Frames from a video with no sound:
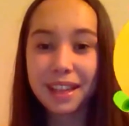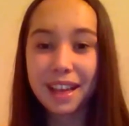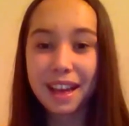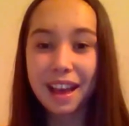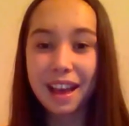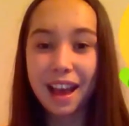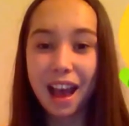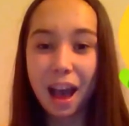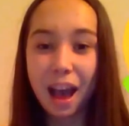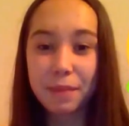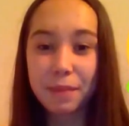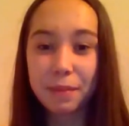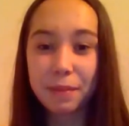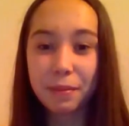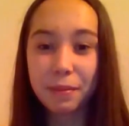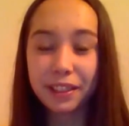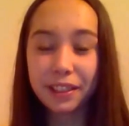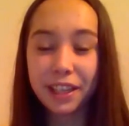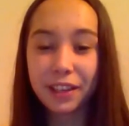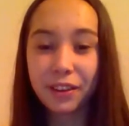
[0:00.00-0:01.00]
Happy
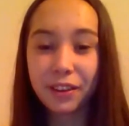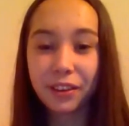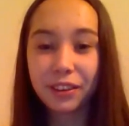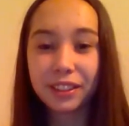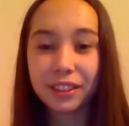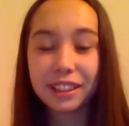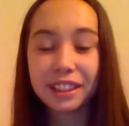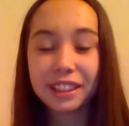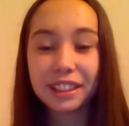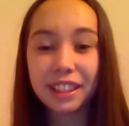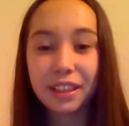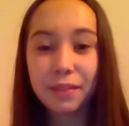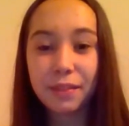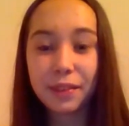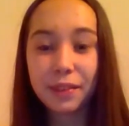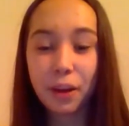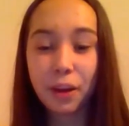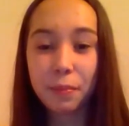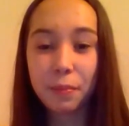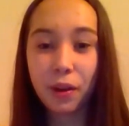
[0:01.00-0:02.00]
birthday, Colts! We
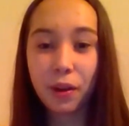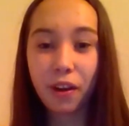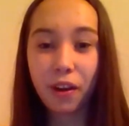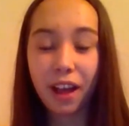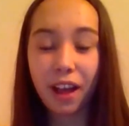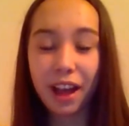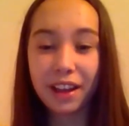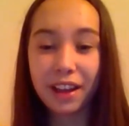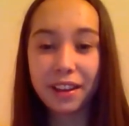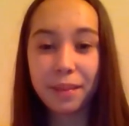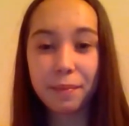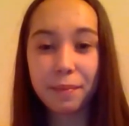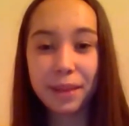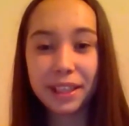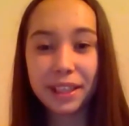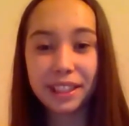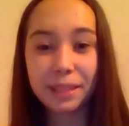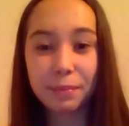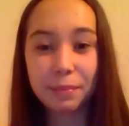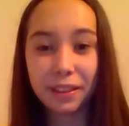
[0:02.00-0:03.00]
hope you all had an
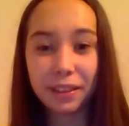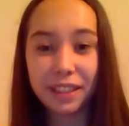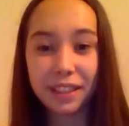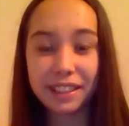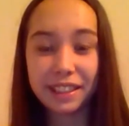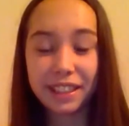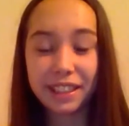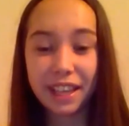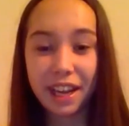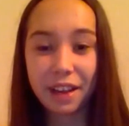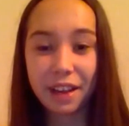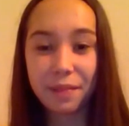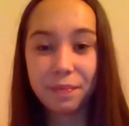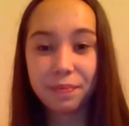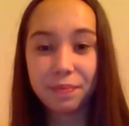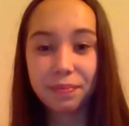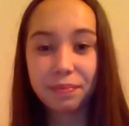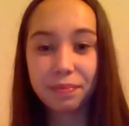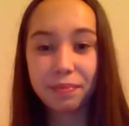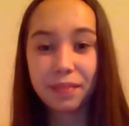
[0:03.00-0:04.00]
amazing birthday today.
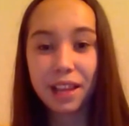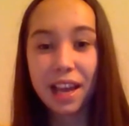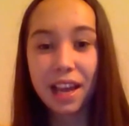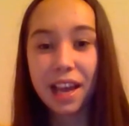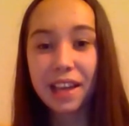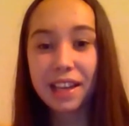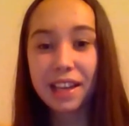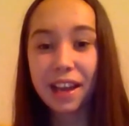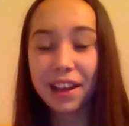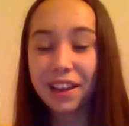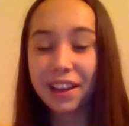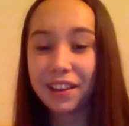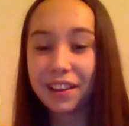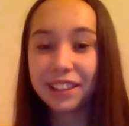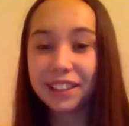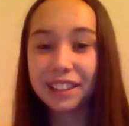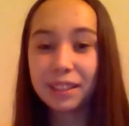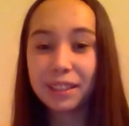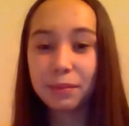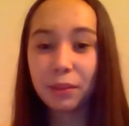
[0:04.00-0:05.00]
Now, here is
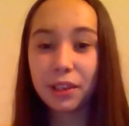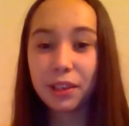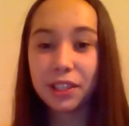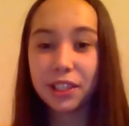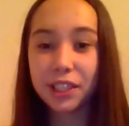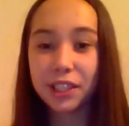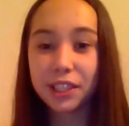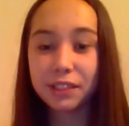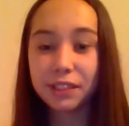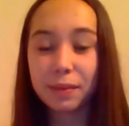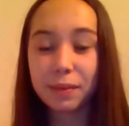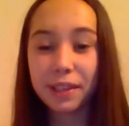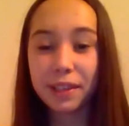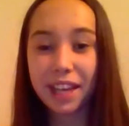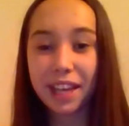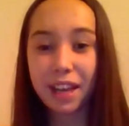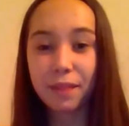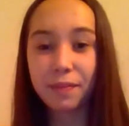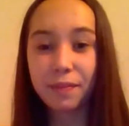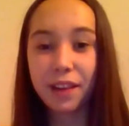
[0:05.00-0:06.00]
some more news from the
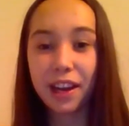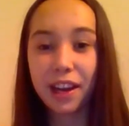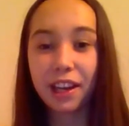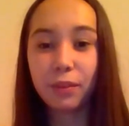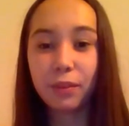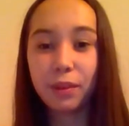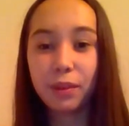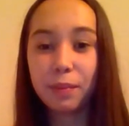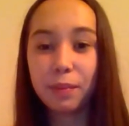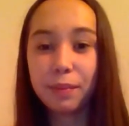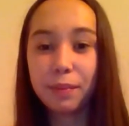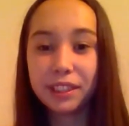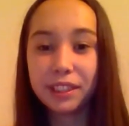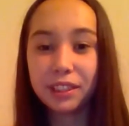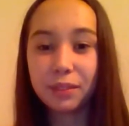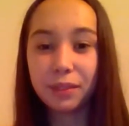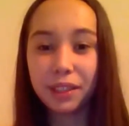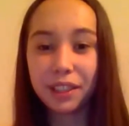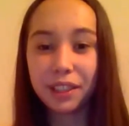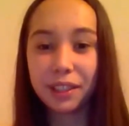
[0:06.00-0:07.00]
campfire with Mr.
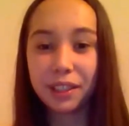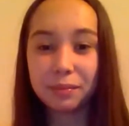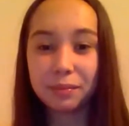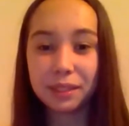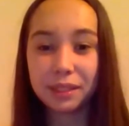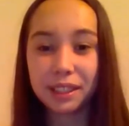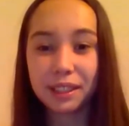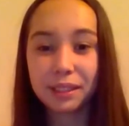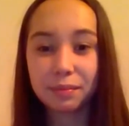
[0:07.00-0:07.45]
Williams.